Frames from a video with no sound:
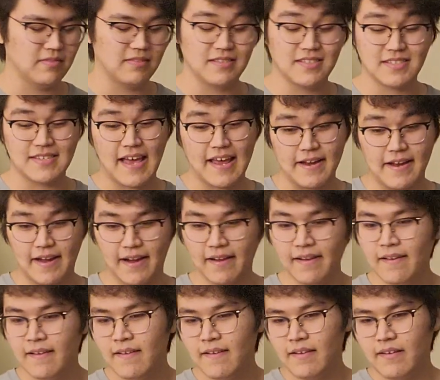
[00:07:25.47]
setting
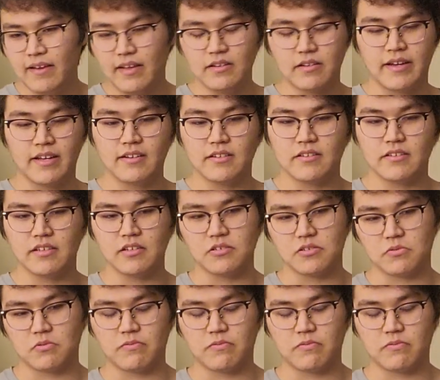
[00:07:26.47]
and kind of deals